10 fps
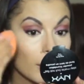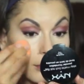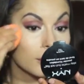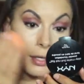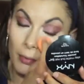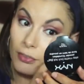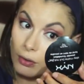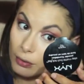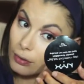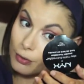with the
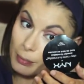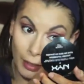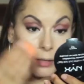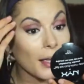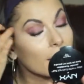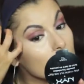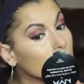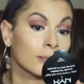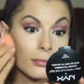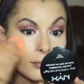L'Oreal
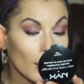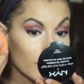Hydro